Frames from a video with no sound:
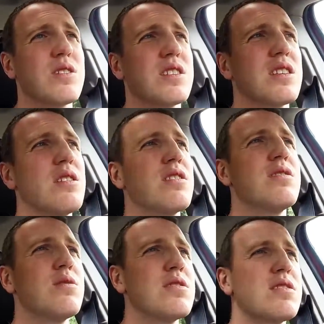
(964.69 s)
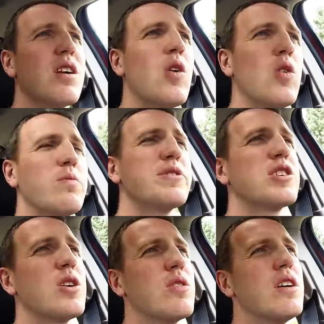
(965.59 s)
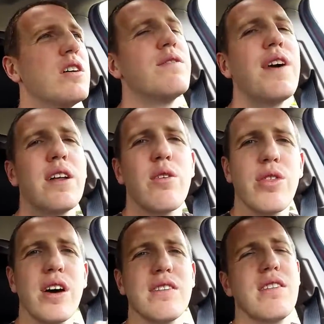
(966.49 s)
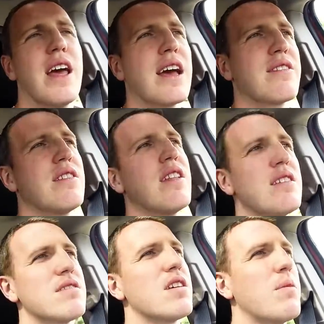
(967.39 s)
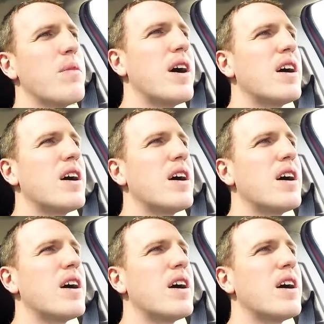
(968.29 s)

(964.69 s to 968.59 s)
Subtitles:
Just you can do this at home. So final thoughts next, and then some